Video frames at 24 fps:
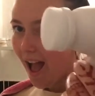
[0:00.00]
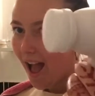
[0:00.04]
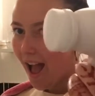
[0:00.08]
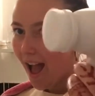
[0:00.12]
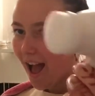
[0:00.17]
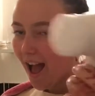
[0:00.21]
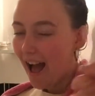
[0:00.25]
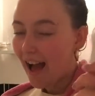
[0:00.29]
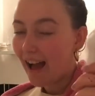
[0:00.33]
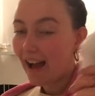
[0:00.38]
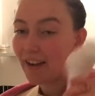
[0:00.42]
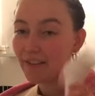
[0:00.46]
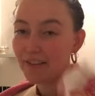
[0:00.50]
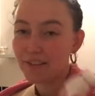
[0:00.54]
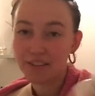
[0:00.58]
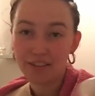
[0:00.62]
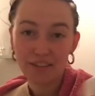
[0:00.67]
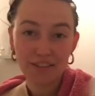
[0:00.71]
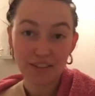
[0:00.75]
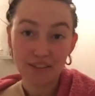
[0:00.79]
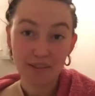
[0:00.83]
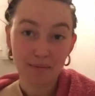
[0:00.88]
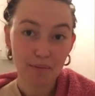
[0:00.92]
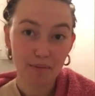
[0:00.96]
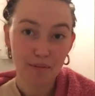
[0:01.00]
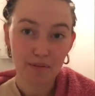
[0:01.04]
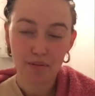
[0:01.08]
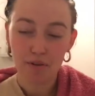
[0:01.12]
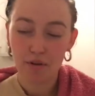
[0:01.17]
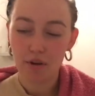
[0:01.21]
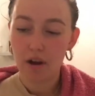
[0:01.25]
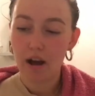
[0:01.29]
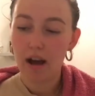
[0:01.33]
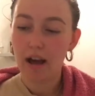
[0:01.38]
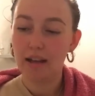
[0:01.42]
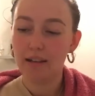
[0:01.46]
Haven't used it before,
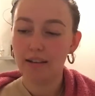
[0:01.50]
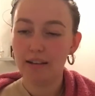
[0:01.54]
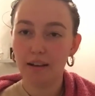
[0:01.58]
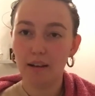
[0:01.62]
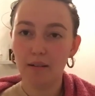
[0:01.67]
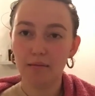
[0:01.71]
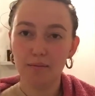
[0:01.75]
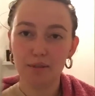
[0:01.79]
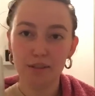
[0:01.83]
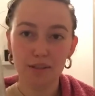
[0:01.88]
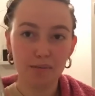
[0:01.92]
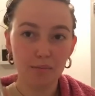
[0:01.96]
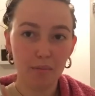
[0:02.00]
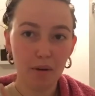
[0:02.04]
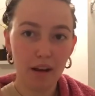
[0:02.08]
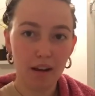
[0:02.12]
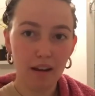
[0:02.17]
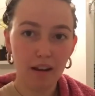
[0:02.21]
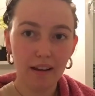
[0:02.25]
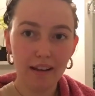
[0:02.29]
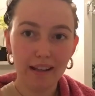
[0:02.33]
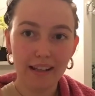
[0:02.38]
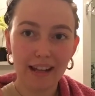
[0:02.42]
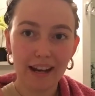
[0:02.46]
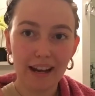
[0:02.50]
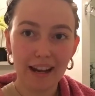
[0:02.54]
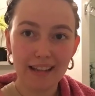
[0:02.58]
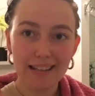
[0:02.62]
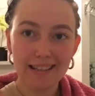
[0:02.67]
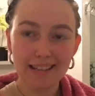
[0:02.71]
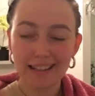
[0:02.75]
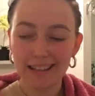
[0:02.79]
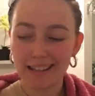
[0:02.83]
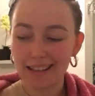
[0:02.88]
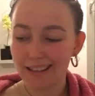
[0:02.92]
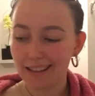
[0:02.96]
and just my like
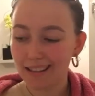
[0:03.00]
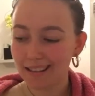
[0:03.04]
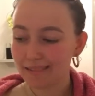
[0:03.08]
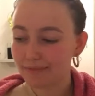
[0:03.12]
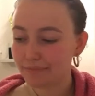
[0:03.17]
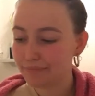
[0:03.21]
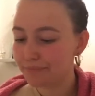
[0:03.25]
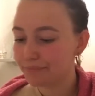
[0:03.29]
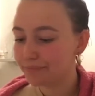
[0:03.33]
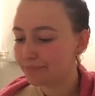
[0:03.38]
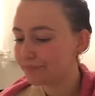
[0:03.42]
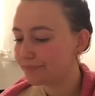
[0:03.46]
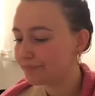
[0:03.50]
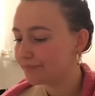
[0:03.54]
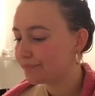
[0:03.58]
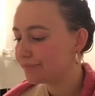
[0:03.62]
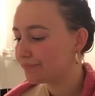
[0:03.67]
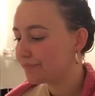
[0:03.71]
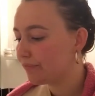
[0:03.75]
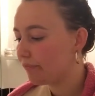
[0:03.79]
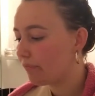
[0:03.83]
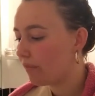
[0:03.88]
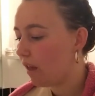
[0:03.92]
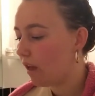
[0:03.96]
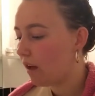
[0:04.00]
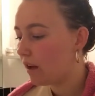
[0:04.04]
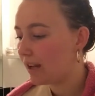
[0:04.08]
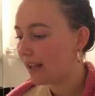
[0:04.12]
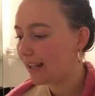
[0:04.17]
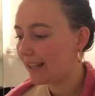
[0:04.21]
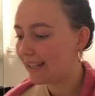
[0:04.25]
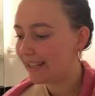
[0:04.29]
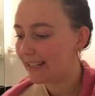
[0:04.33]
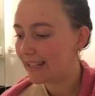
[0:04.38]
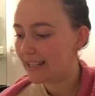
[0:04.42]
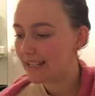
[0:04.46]
classic
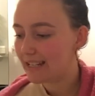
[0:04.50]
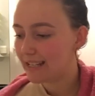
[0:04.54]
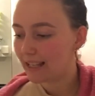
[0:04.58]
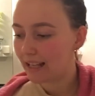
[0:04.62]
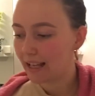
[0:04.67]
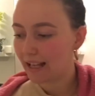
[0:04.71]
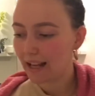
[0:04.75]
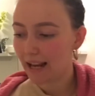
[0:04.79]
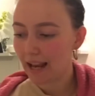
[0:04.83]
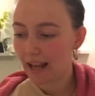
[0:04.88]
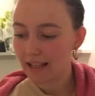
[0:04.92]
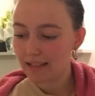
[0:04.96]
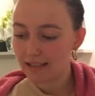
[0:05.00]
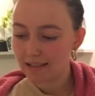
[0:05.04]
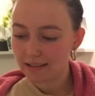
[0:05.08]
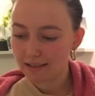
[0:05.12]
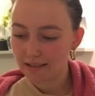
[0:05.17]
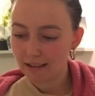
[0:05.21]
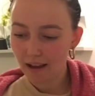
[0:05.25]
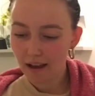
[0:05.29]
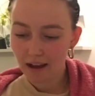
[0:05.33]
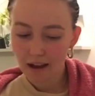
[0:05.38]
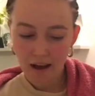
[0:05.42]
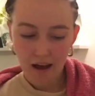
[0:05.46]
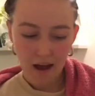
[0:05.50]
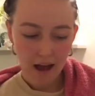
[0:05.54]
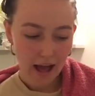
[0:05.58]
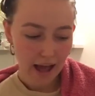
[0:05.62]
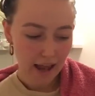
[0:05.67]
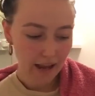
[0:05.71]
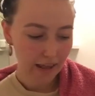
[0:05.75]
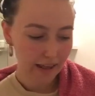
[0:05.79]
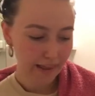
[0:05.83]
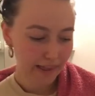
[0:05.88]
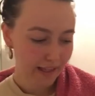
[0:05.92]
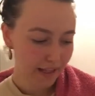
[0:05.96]
Clinique cleanser. And
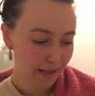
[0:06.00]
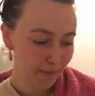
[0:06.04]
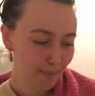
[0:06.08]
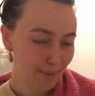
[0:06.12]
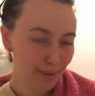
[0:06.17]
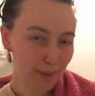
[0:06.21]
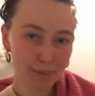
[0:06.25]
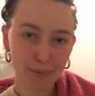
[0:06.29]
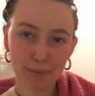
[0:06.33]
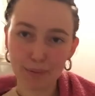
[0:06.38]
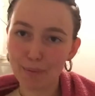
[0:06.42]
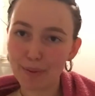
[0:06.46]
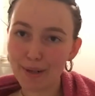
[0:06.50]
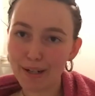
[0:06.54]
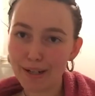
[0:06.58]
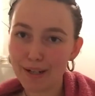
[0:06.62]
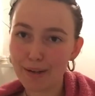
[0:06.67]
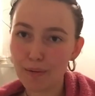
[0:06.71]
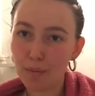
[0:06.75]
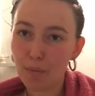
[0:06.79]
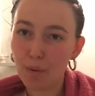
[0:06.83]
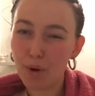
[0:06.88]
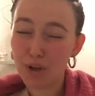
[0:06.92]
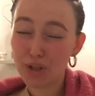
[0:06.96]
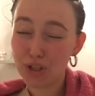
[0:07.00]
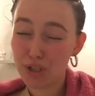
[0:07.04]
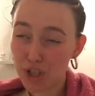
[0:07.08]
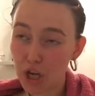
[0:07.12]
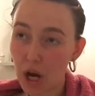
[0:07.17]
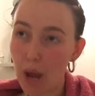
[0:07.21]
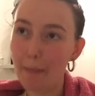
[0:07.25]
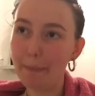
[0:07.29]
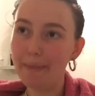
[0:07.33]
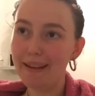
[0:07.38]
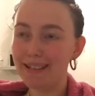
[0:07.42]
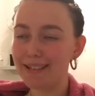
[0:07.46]
I think I'm going to watch a
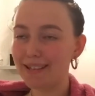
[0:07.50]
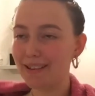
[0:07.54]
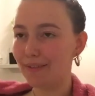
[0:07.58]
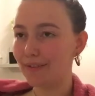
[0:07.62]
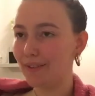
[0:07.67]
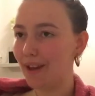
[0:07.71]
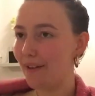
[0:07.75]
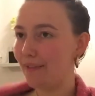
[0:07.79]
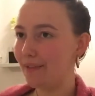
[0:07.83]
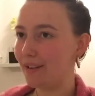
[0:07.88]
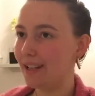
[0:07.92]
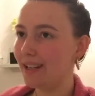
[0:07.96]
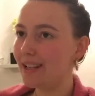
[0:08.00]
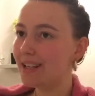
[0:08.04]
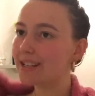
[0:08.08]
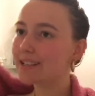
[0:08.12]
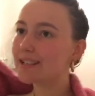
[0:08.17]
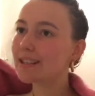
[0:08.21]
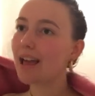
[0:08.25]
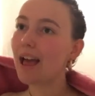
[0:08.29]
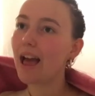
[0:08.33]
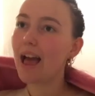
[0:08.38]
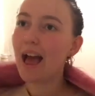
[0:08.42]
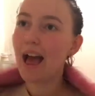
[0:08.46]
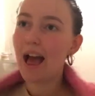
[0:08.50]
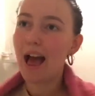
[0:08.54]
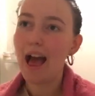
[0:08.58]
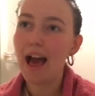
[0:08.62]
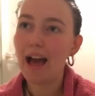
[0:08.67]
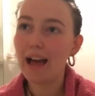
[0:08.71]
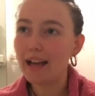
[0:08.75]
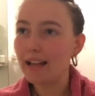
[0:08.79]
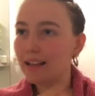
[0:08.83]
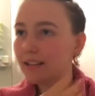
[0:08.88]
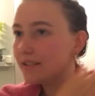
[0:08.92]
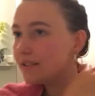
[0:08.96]
bit of Netflix
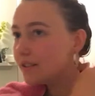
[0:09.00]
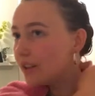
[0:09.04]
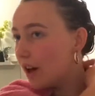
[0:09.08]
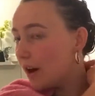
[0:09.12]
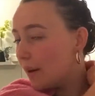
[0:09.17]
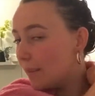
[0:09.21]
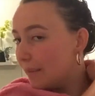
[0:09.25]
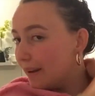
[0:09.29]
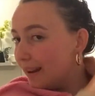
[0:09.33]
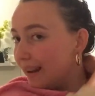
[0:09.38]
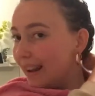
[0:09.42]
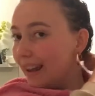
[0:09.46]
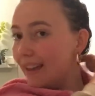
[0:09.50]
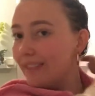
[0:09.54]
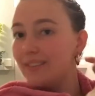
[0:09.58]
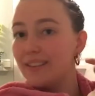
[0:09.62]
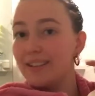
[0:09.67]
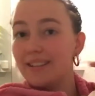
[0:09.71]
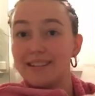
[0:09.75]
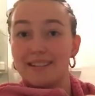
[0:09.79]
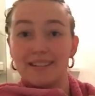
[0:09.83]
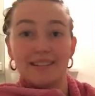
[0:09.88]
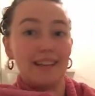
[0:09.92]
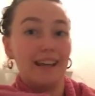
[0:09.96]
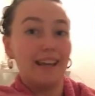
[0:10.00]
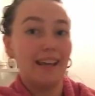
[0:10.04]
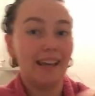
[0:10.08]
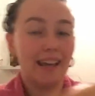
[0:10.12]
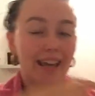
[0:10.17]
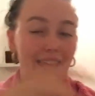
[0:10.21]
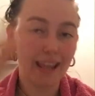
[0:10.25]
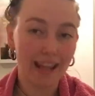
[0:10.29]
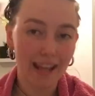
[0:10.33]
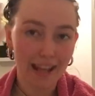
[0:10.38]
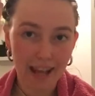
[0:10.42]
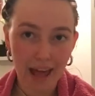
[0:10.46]
and let this sink
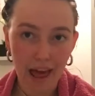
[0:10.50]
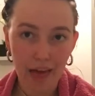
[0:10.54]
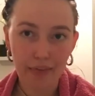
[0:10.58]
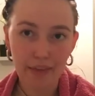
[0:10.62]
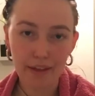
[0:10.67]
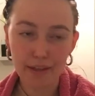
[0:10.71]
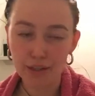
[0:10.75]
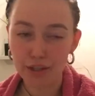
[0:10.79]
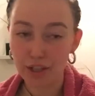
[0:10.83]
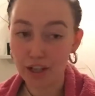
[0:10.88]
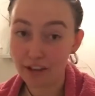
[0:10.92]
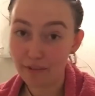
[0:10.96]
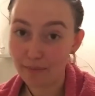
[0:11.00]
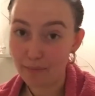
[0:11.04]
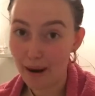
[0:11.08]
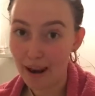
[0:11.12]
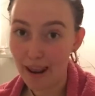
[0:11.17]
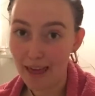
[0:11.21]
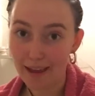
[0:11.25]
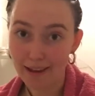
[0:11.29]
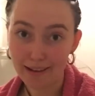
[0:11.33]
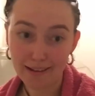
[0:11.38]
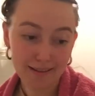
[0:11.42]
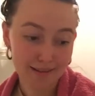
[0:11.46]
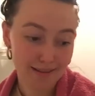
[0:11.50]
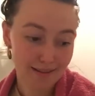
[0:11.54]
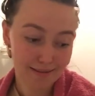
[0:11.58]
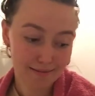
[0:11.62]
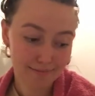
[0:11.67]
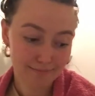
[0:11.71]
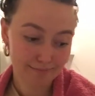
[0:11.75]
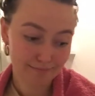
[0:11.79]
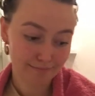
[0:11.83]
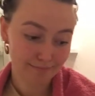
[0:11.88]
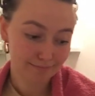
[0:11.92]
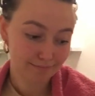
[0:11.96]
in and then shave my legs.
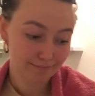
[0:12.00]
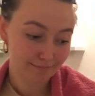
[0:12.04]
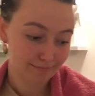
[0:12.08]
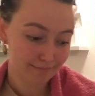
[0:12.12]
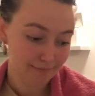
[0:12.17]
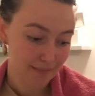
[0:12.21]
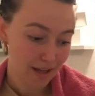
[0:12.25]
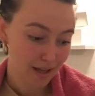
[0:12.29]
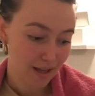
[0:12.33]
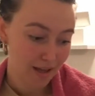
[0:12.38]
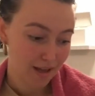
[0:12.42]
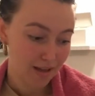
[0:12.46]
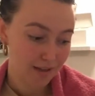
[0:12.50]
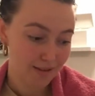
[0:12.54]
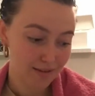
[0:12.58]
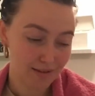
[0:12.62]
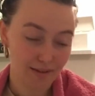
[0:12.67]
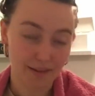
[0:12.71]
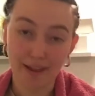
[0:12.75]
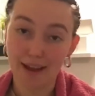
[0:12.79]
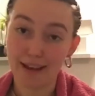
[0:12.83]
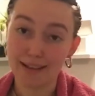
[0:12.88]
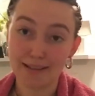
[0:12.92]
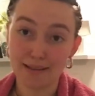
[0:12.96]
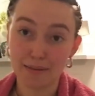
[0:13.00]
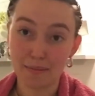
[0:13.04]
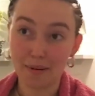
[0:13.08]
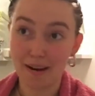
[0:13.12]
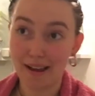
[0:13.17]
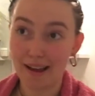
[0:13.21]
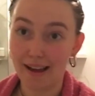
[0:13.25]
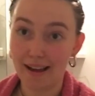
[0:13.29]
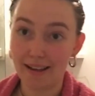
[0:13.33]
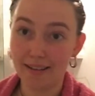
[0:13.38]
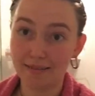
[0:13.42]
So that's the plan.